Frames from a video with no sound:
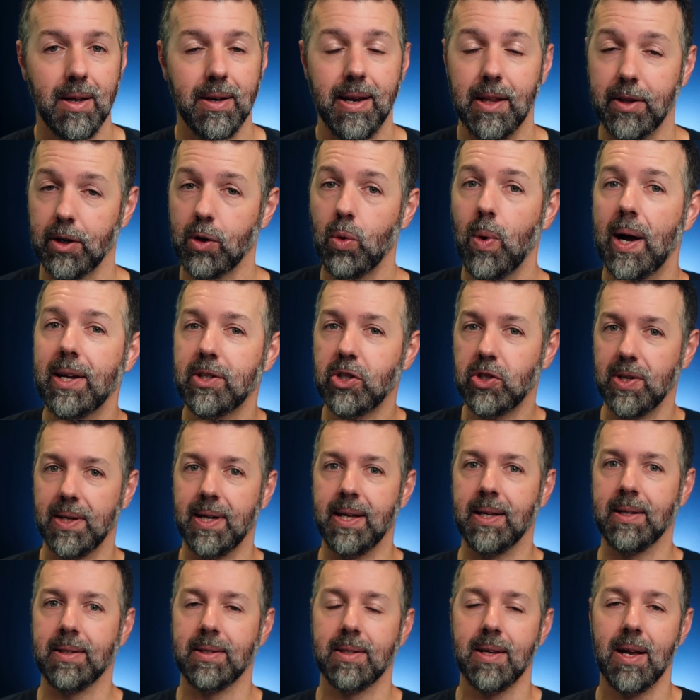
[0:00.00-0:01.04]
Now the question
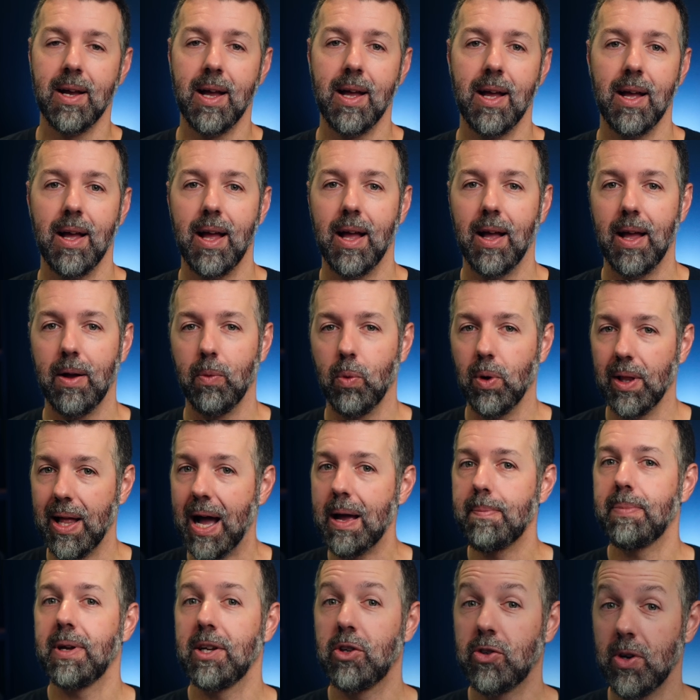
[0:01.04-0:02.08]
is, will
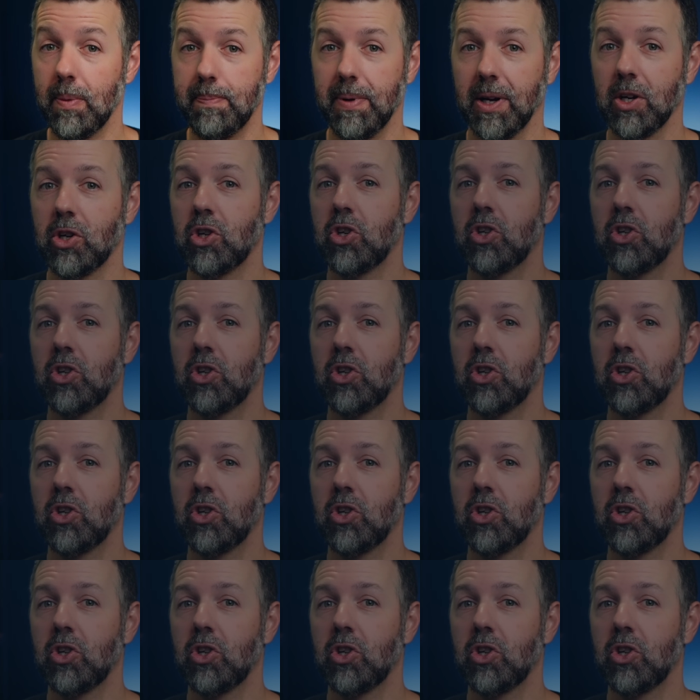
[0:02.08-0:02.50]
I be jumping